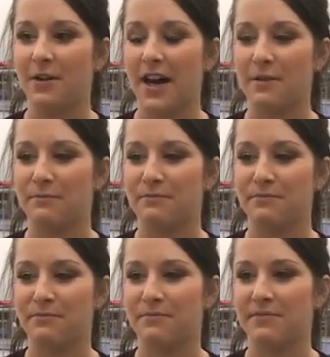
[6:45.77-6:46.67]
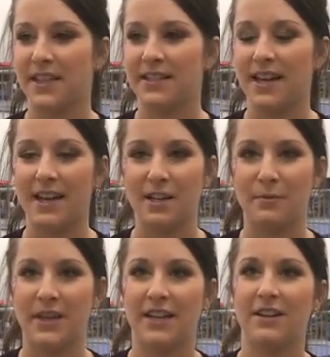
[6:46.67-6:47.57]
I'm excited to
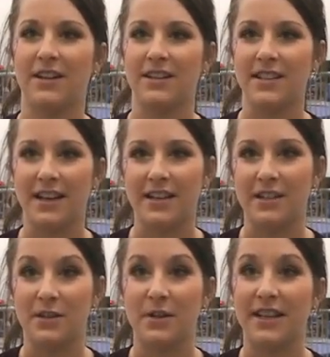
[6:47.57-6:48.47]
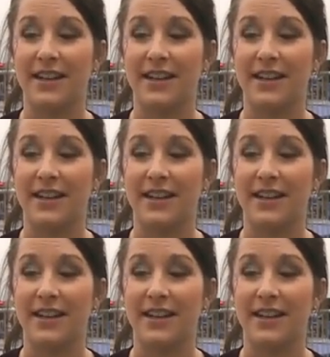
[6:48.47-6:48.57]
be here and excited to do it,